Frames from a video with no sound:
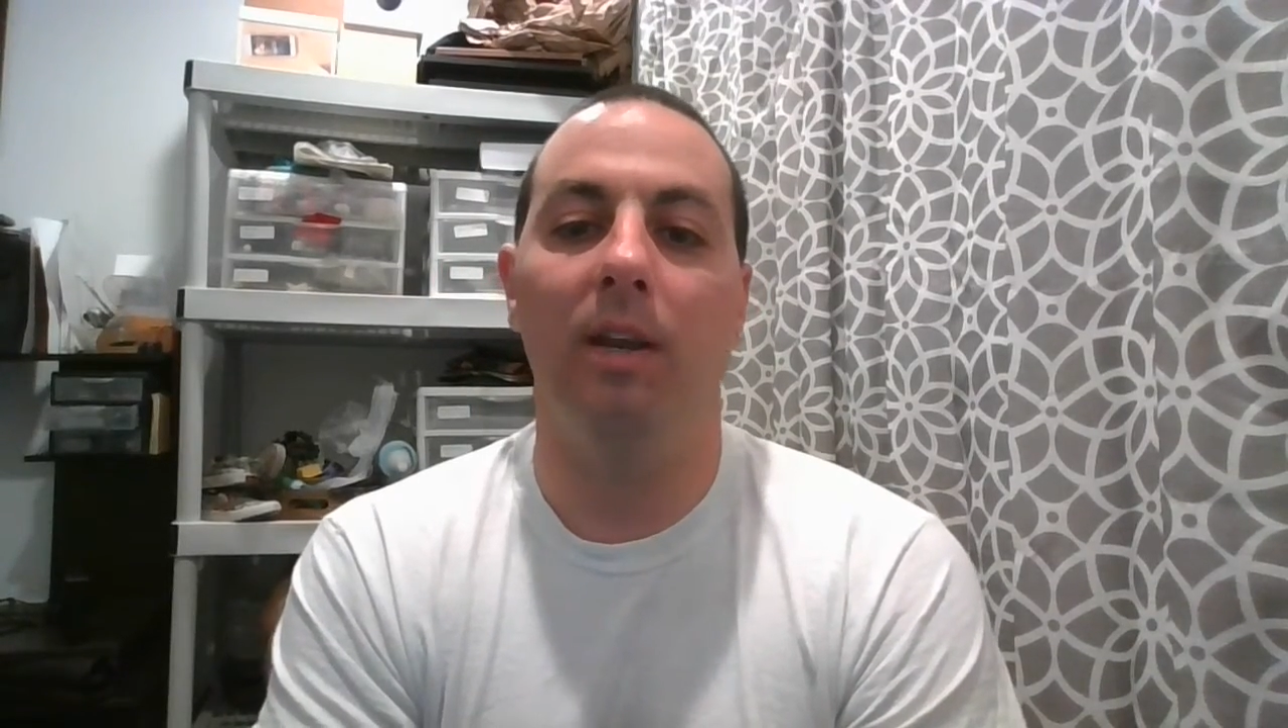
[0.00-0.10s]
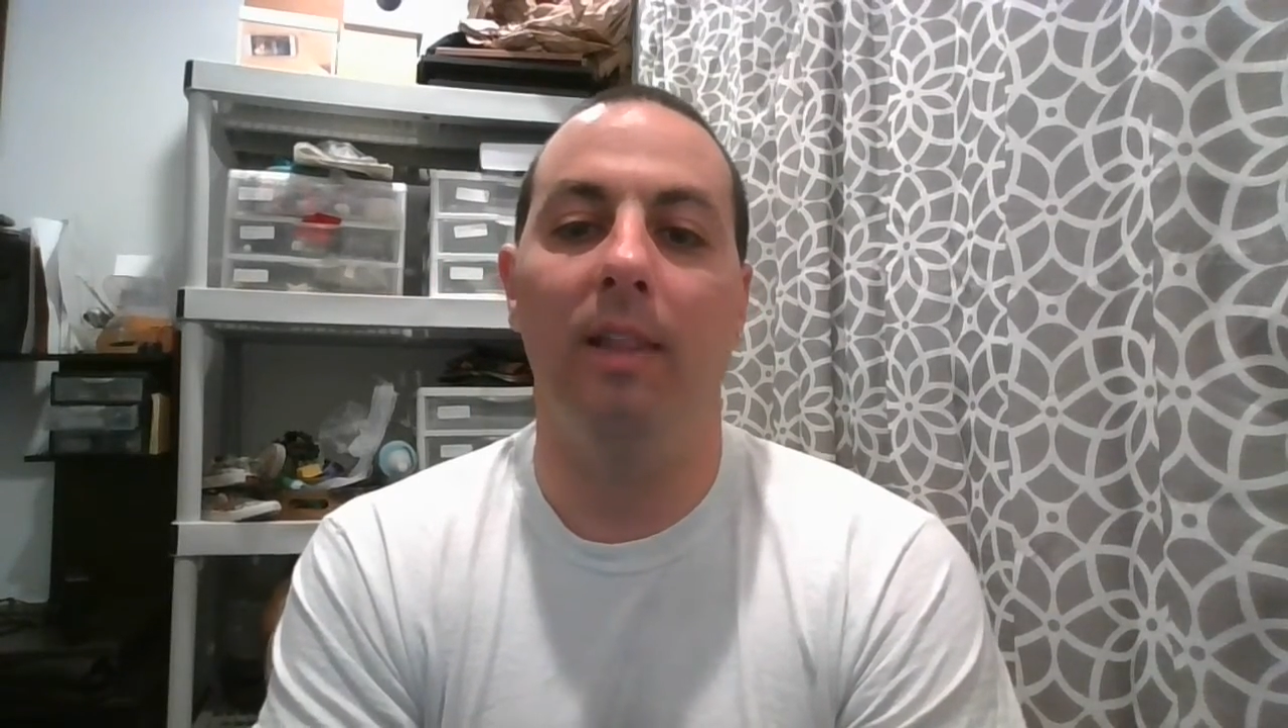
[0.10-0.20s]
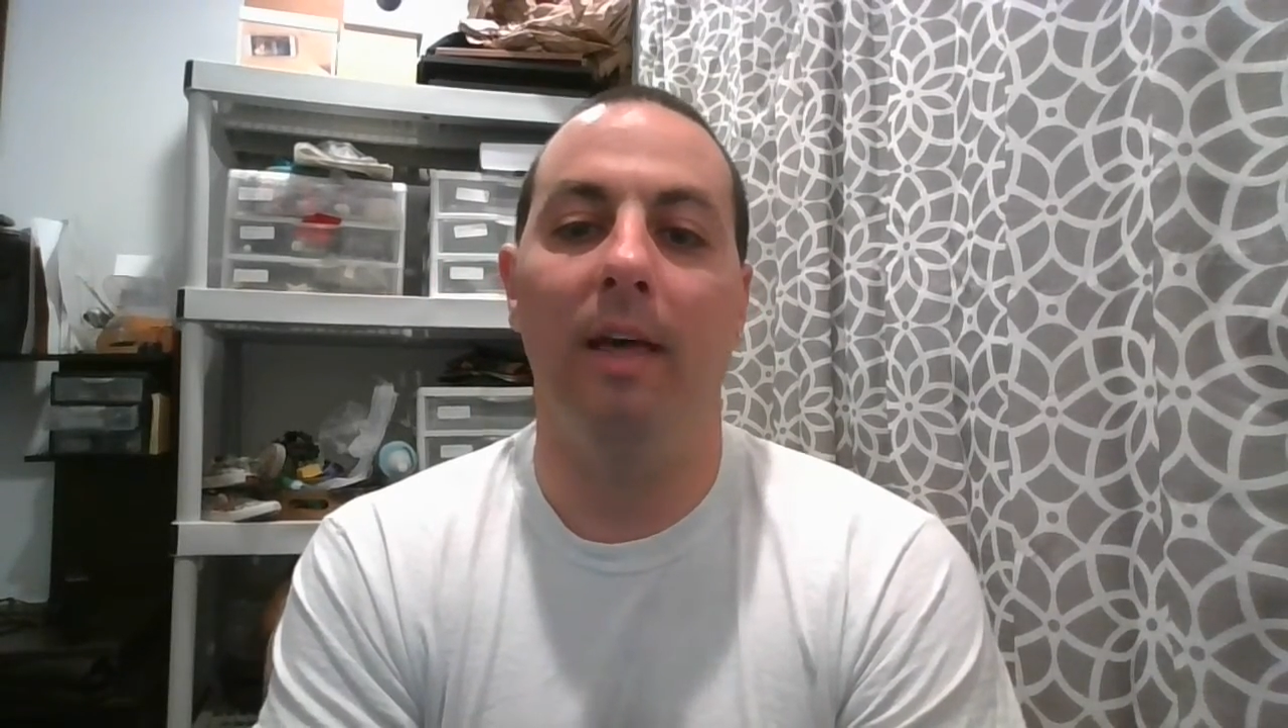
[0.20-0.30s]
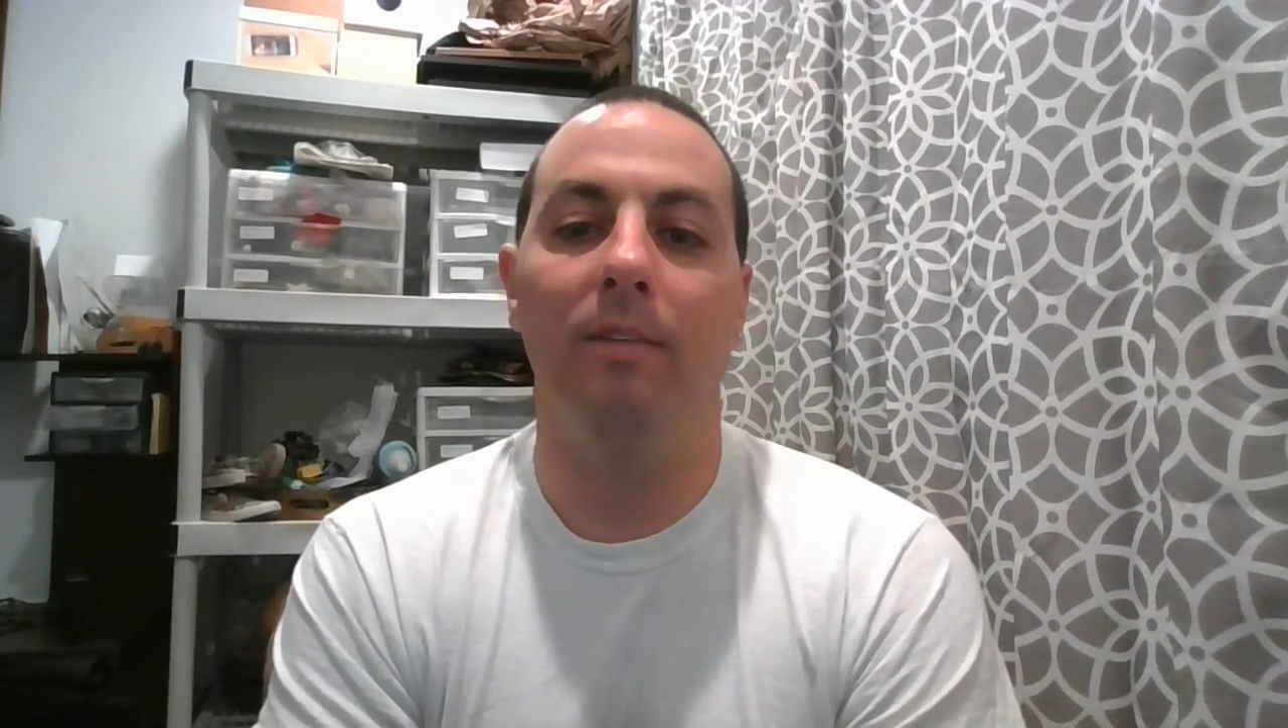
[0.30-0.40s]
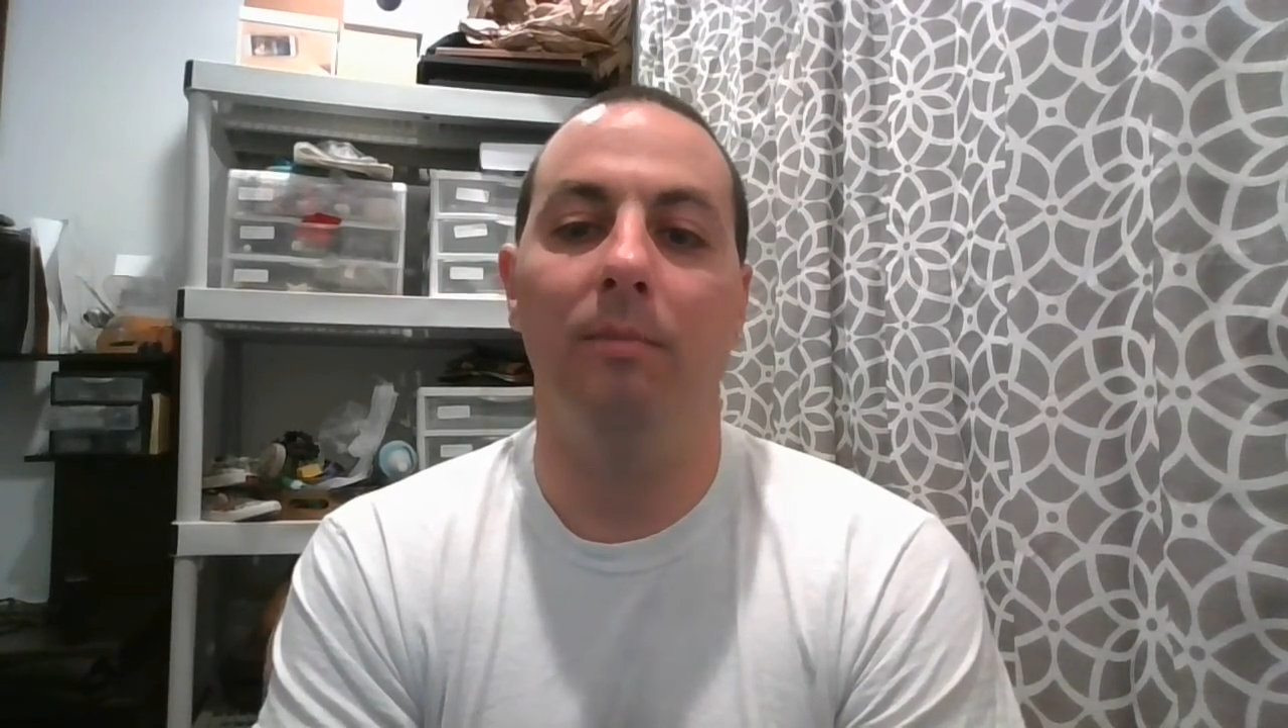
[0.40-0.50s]

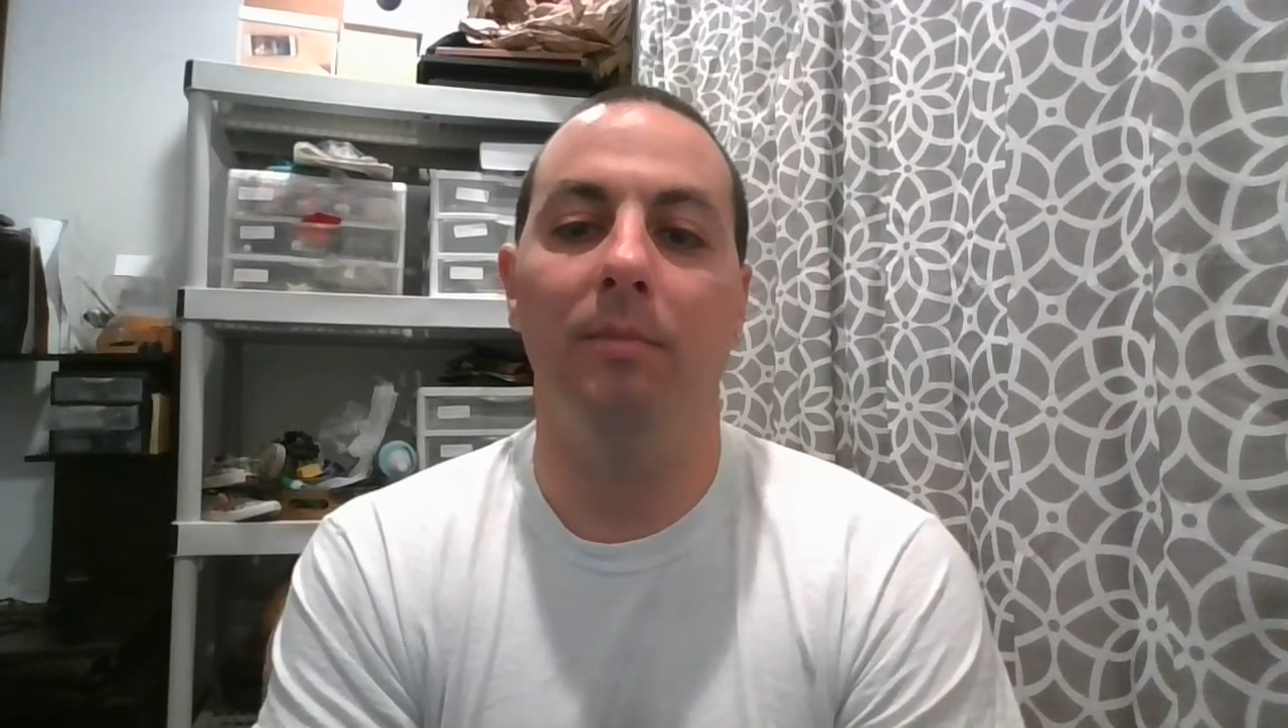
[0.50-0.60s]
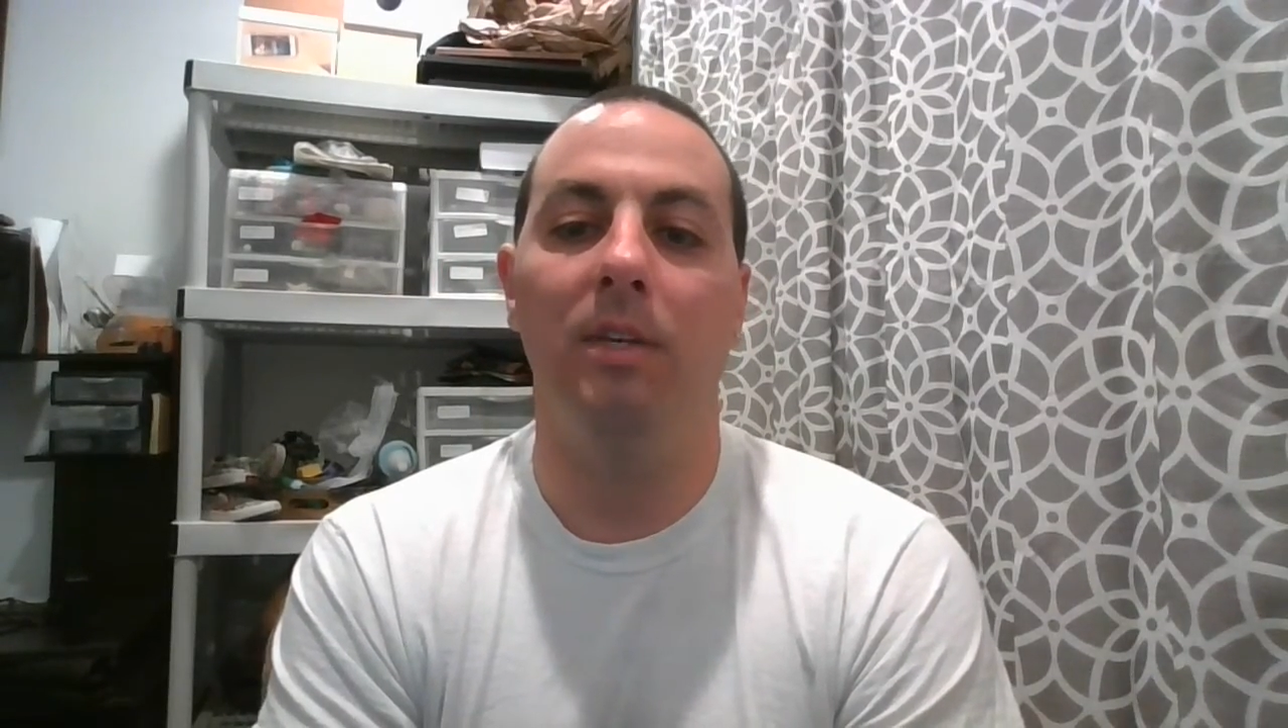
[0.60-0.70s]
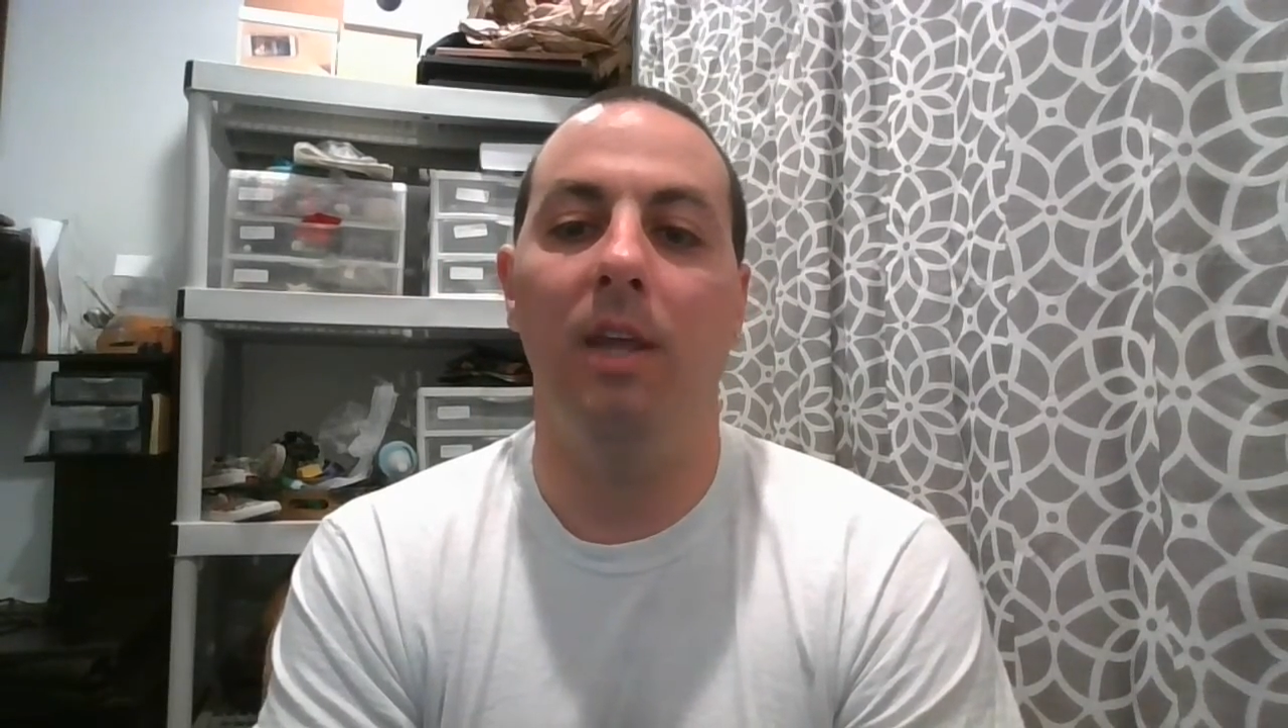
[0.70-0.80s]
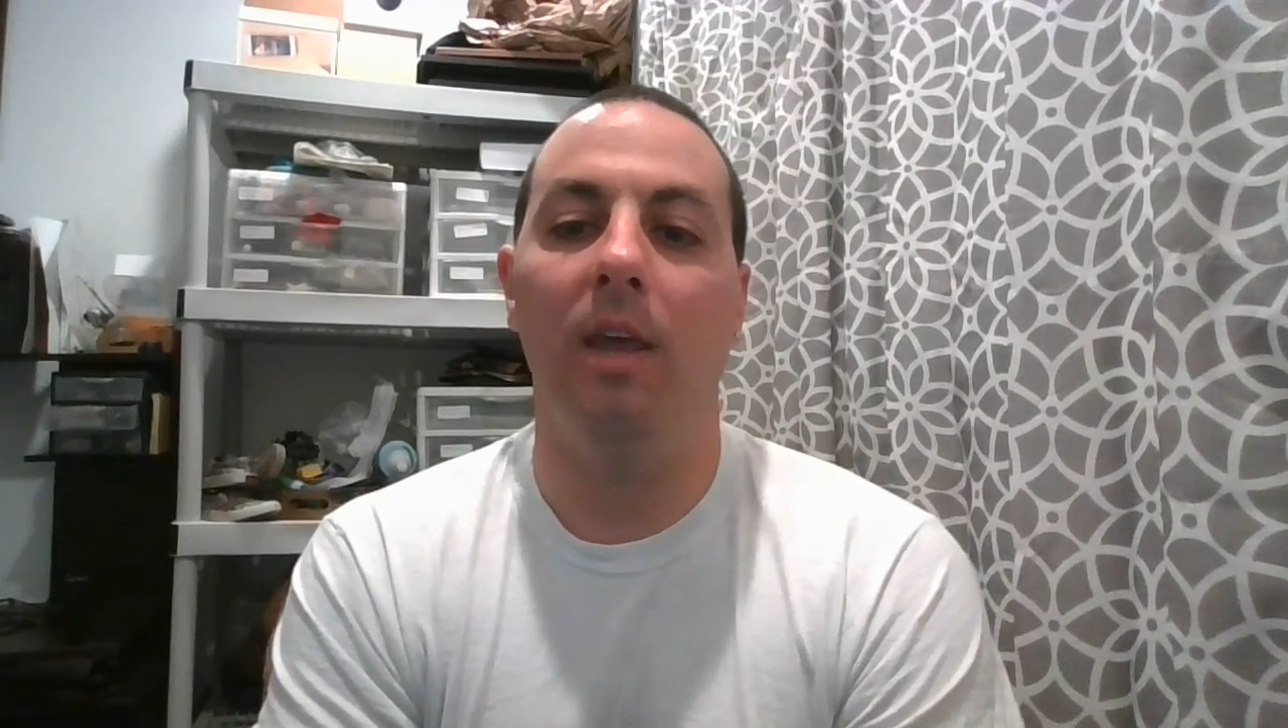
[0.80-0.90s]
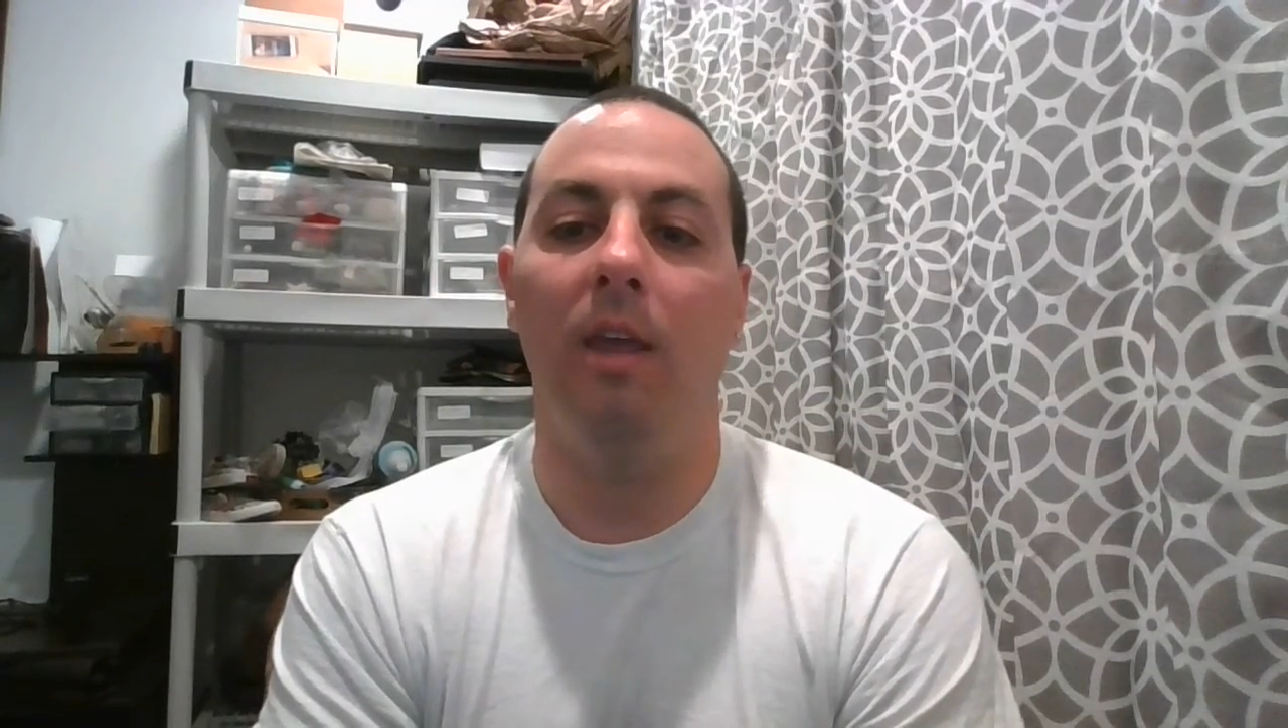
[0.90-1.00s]
allow them to
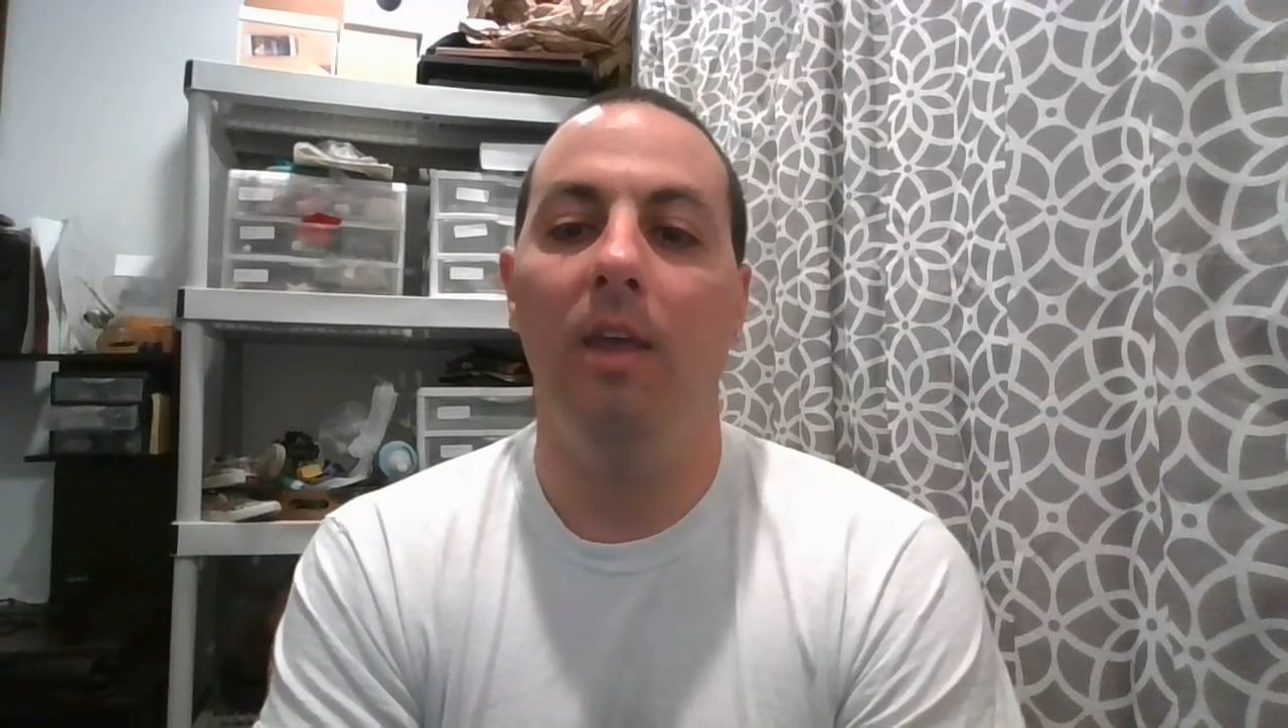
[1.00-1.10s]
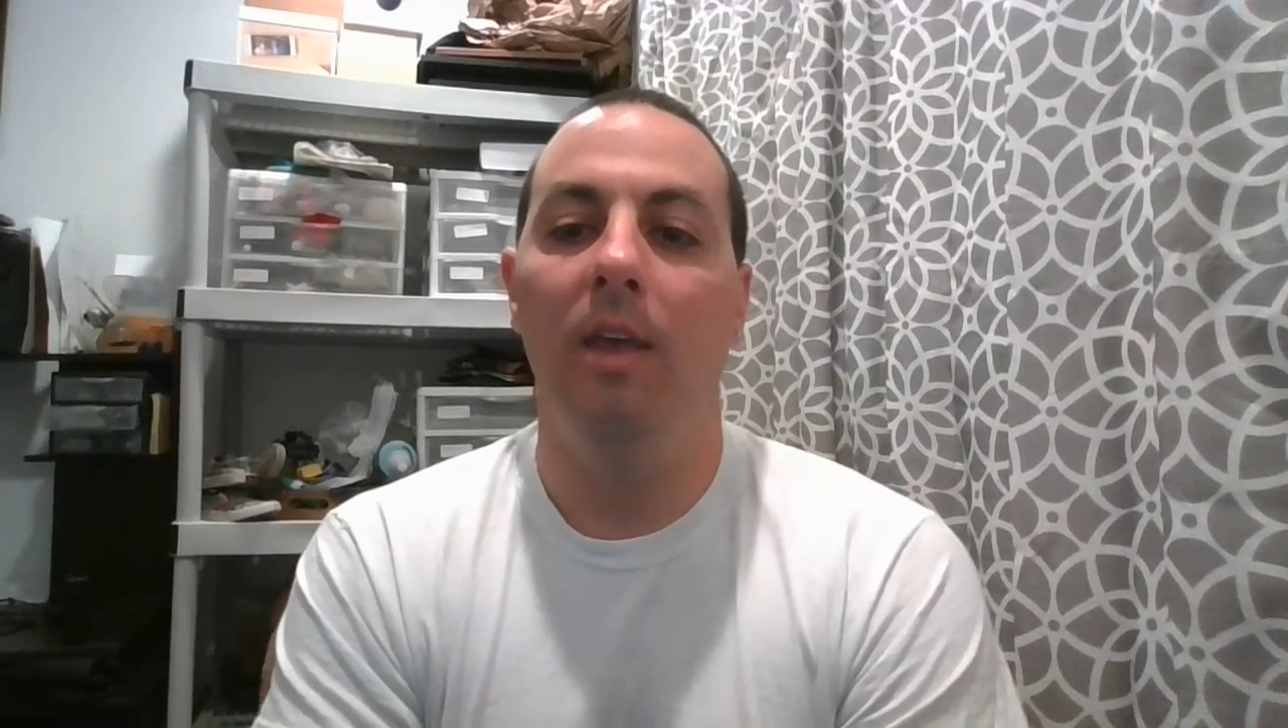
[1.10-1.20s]
dig.